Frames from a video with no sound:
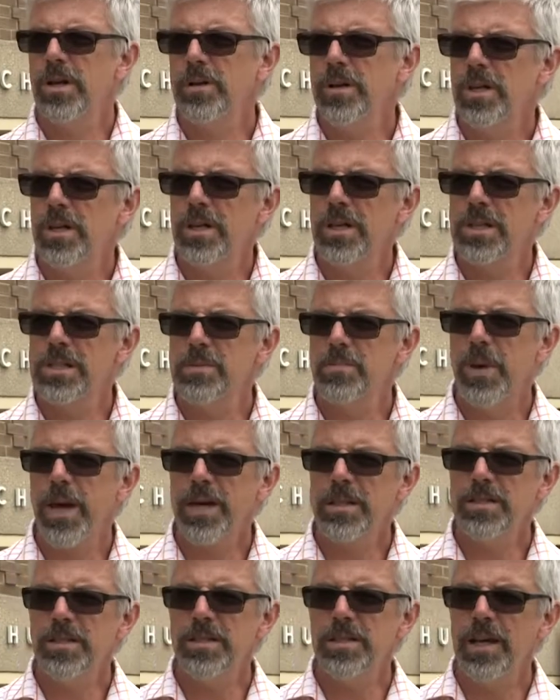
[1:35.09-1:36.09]
I'm going to
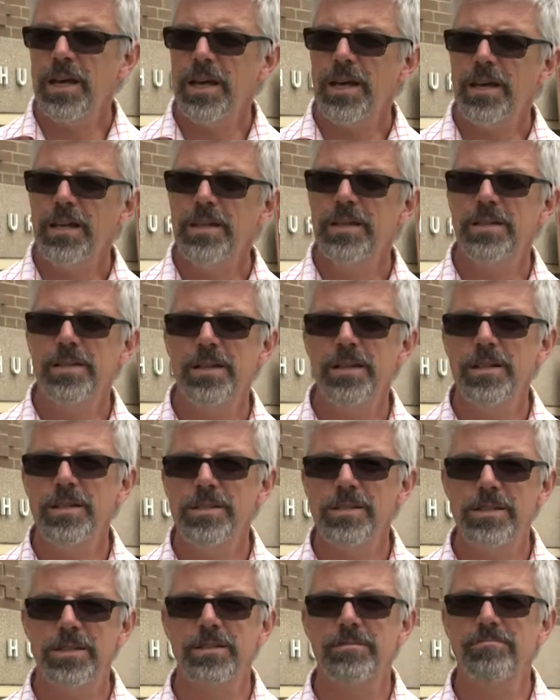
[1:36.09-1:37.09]
expect today,
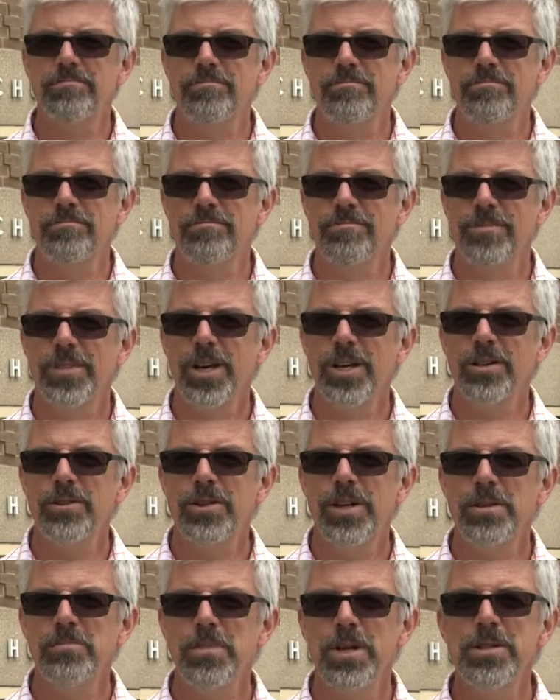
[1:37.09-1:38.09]
it's a
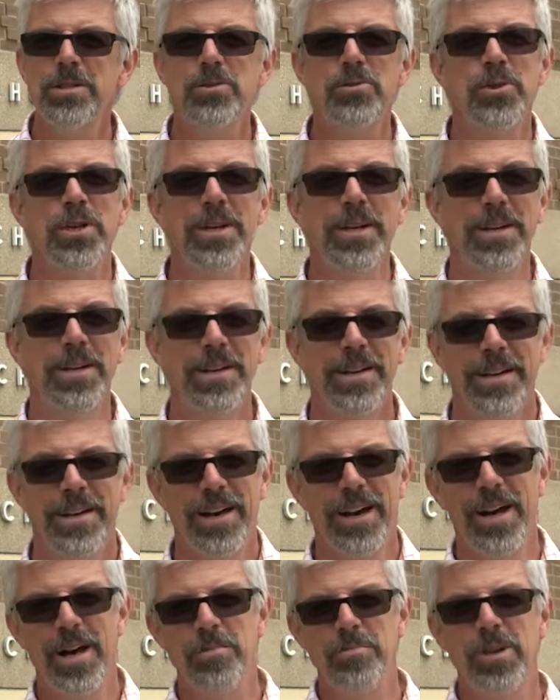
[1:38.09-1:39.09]
great mystery.
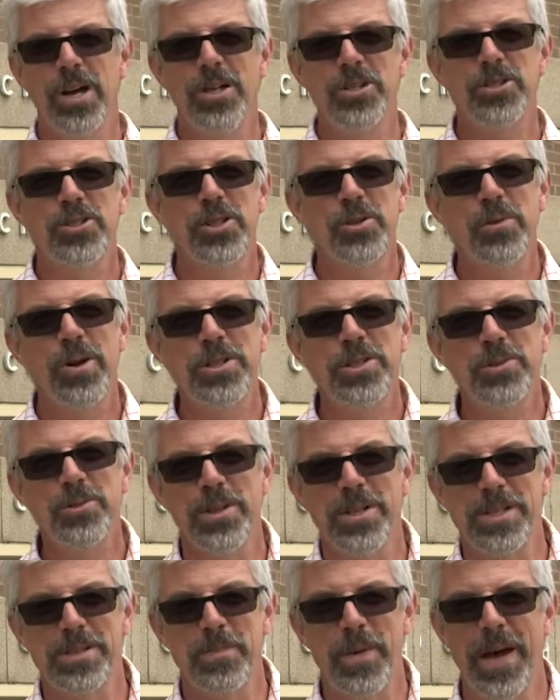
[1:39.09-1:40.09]
I'm not sure what to
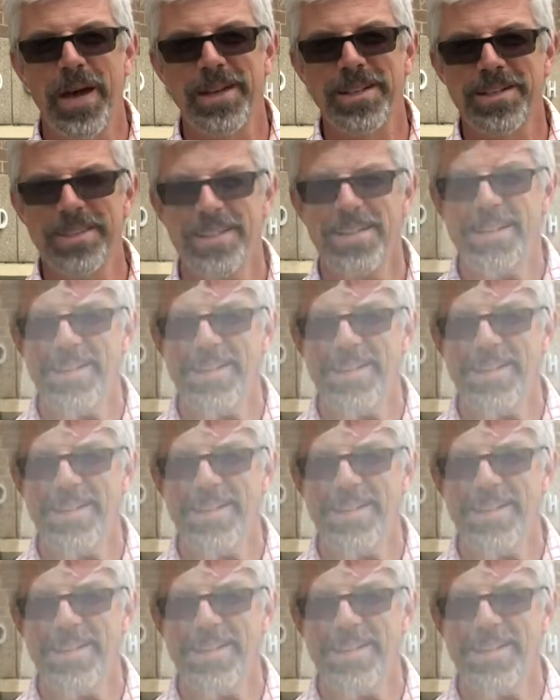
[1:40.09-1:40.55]
expect.